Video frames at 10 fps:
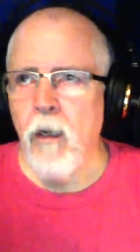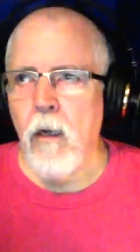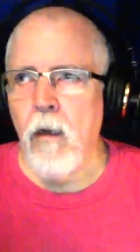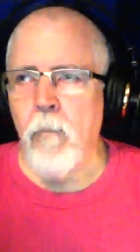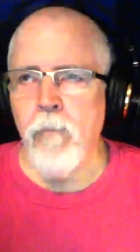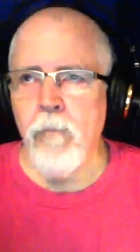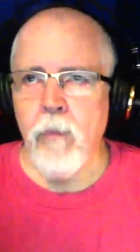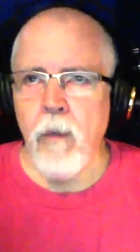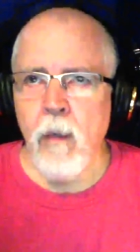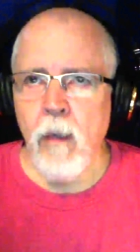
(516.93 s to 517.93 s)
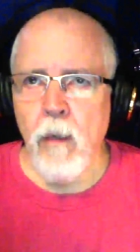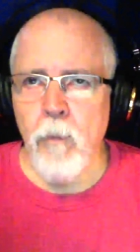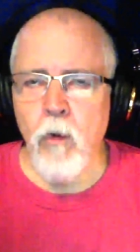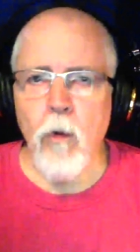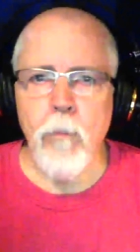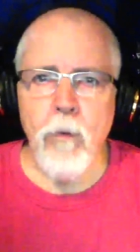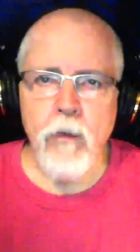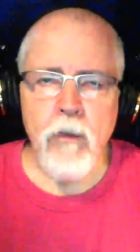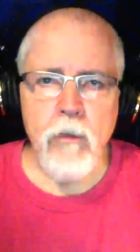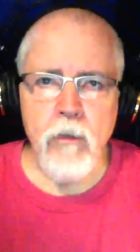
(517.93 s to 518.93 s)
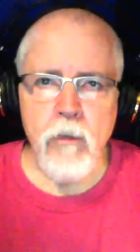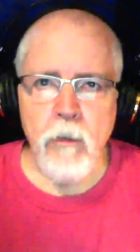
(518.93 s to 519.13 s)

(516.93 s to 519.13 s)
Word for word: um, but corporations.